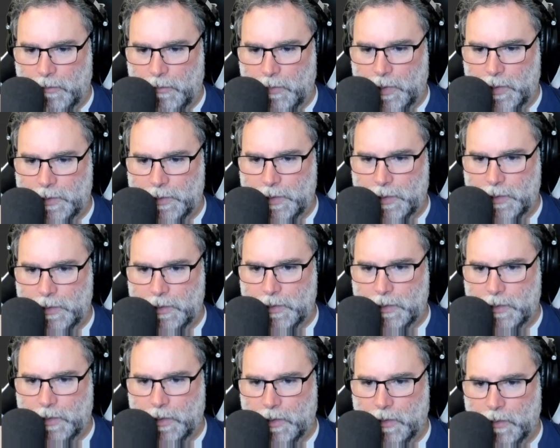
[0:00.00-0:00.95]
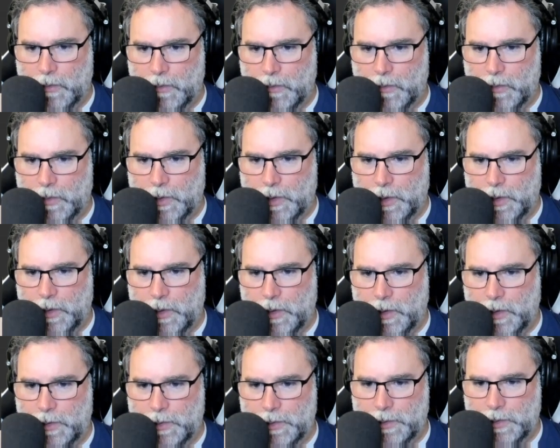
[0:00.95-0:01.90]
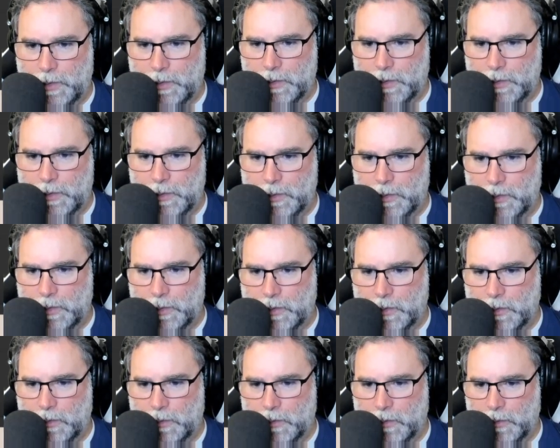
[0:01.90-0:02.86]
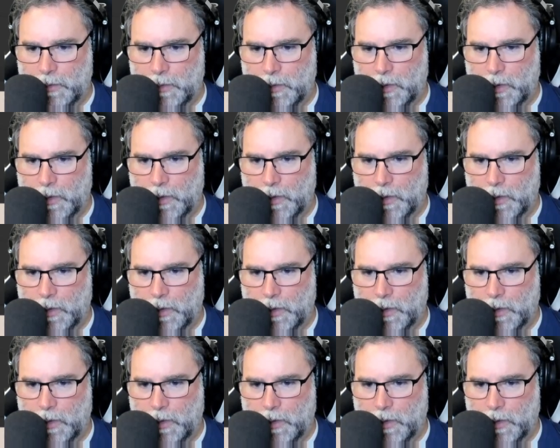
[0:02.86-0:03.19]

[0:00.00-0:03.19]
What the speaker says: Instance? No. Get instance? No.